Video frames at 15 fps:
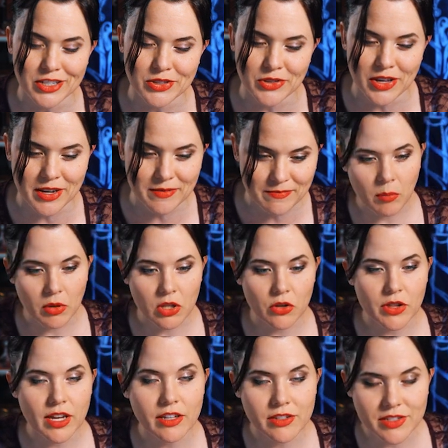to do that. Below
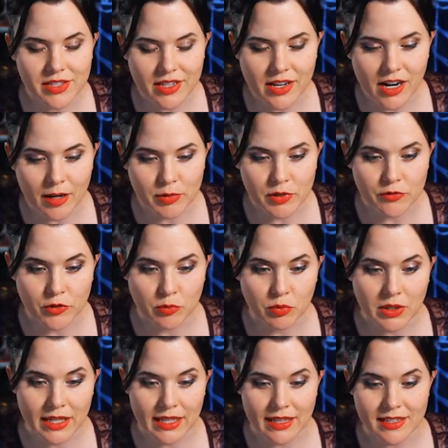that, you see an option for
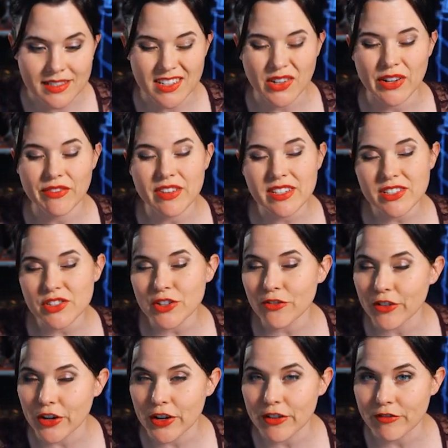playlists. Now, if this is your
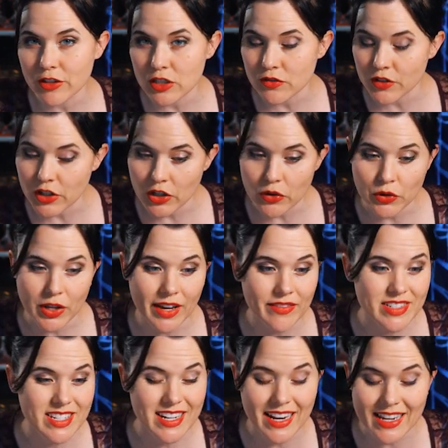very first video and you
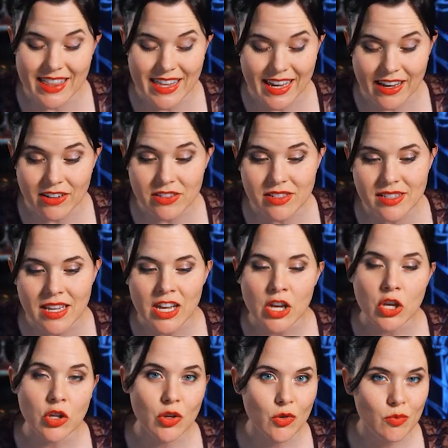haven't done anything else,
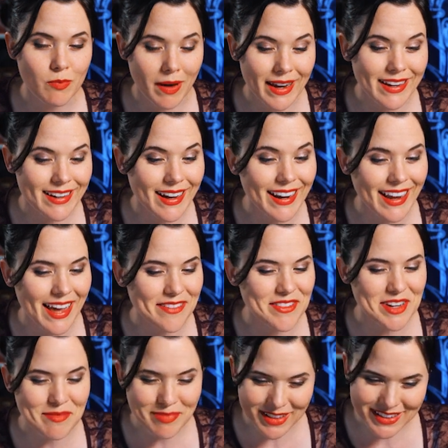you might not have
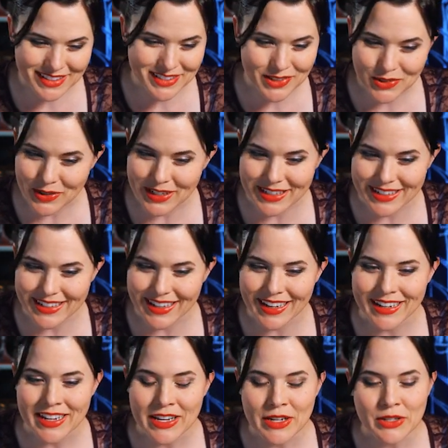any playlists created
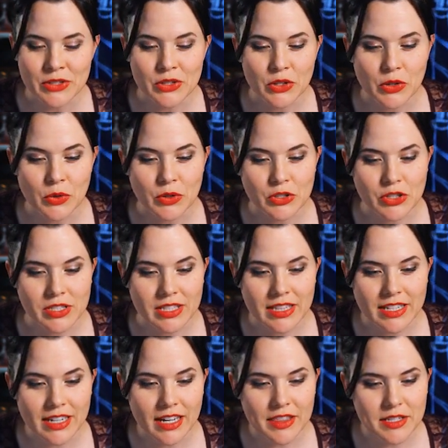yet. So you could just
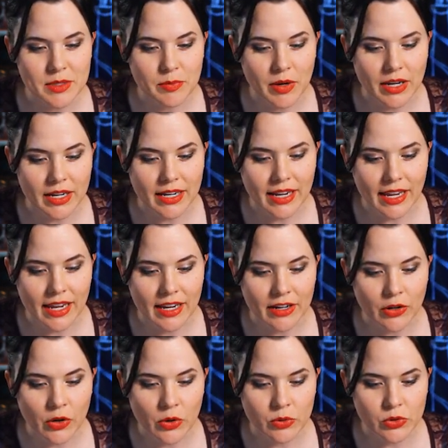click on this button
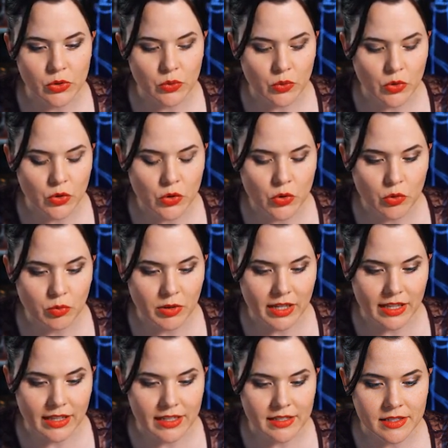and go to new
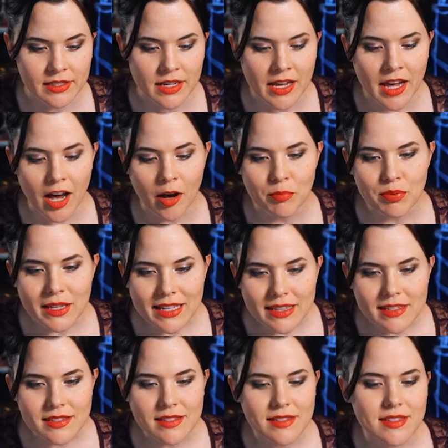playlist. A
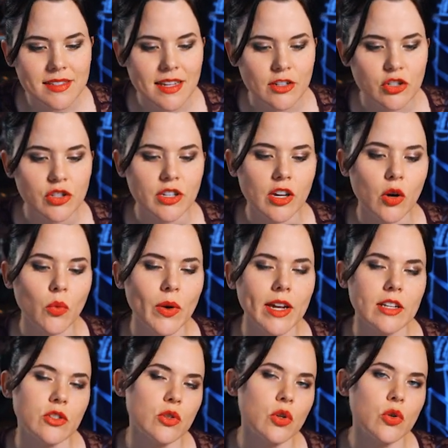playlist is essentially a
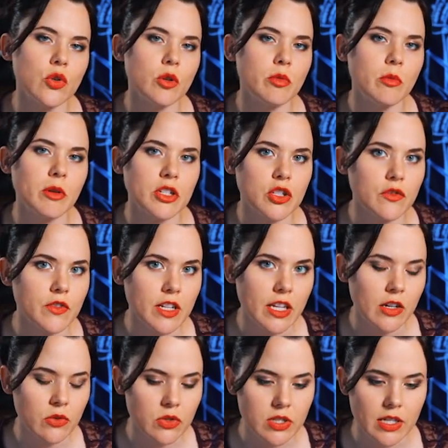way to group a bunch of
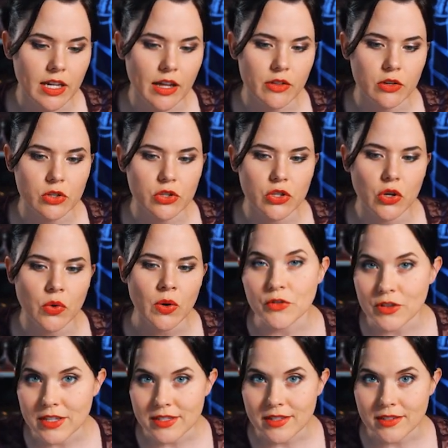videos together. So
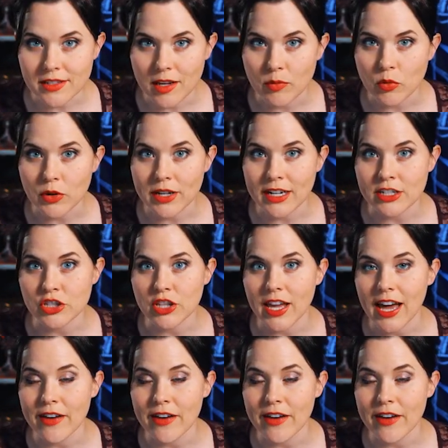for this example, we'd actually